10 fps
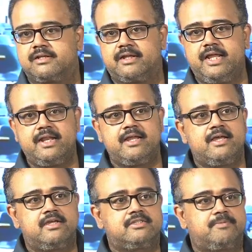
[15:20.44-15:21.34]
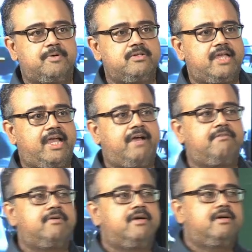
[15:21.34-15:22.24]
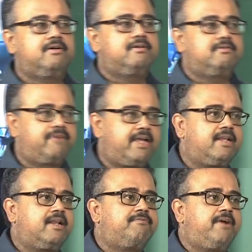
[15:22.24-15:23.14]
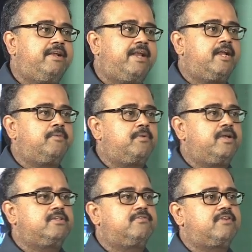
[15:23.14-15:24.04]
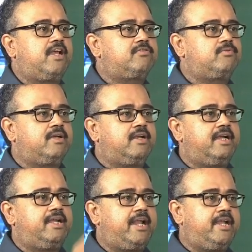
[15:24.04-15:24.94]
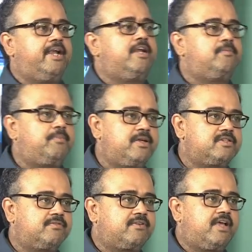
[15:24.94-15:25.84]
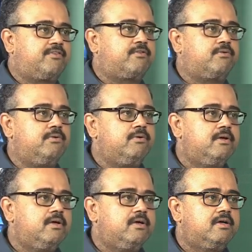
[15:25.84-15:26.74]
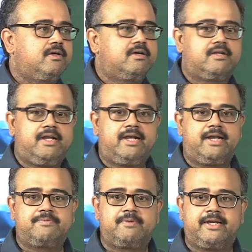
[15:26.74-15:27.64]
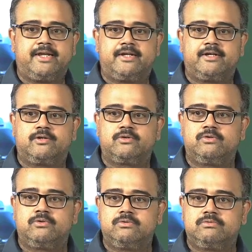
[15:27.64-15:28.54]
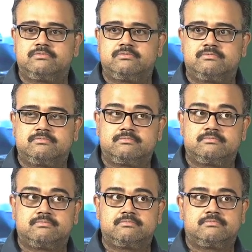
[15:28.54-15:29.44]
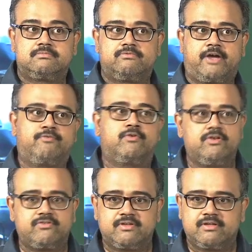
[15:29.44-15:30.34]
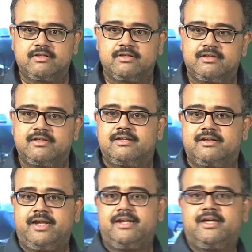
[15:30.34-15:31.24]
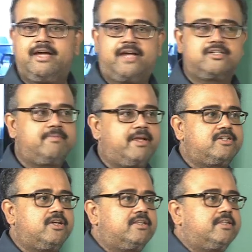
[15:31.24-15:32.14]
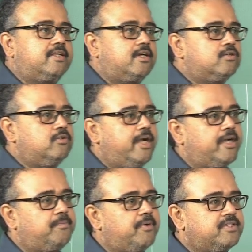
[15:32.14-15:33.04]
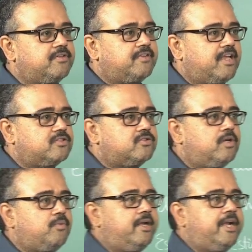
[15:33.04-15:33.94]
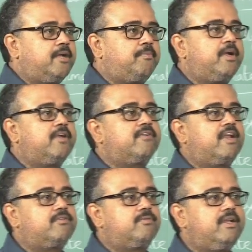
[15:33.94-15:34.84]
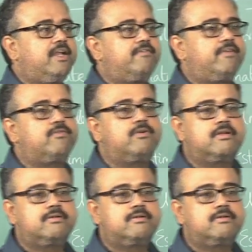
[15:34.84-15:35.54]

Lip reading: right. Suppose I have 5 data points of class 1 and 10 data points of class 2, right, and I am splitting it into 5 folds, right. I should make sure that there are 2 data points of class 2 and 1 data point of class 1 in every fold,